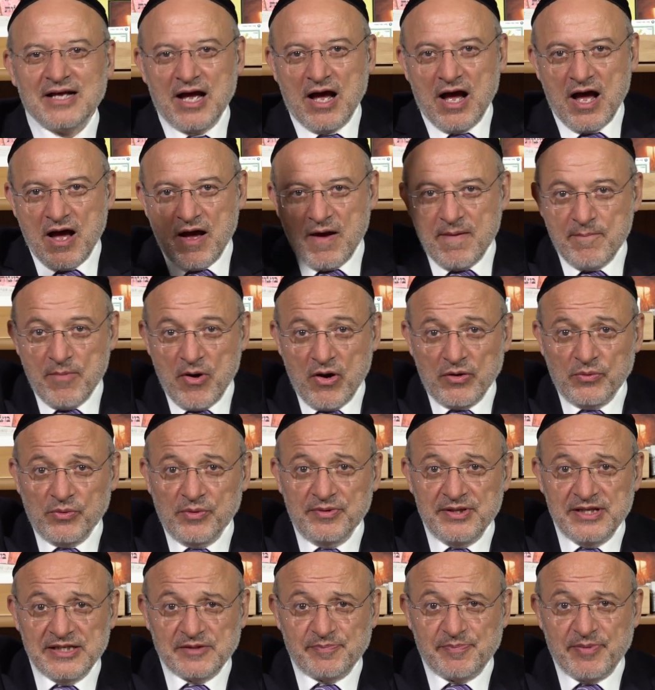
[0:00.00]
Mura, will
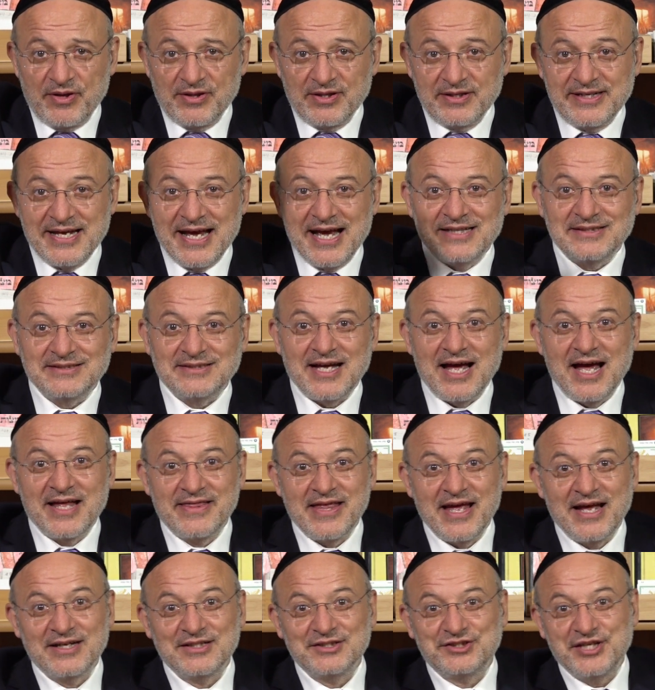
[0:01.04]
this be on the test? And
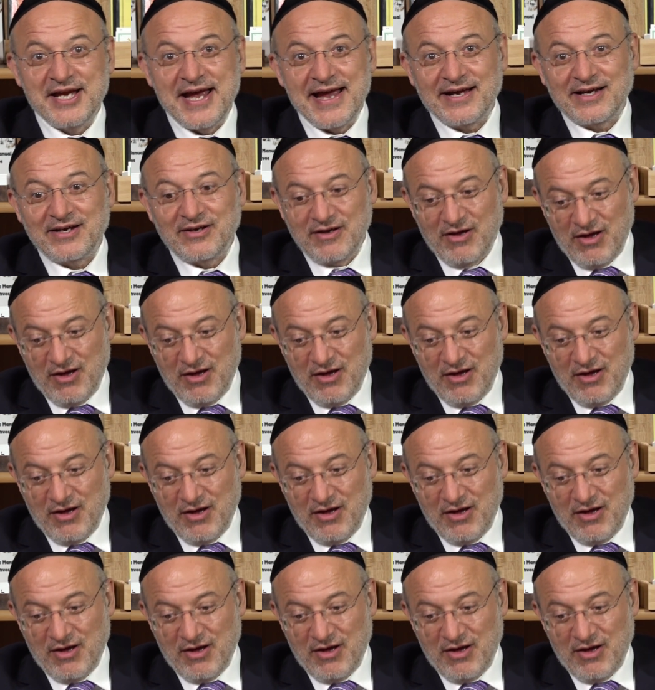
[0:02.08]
then check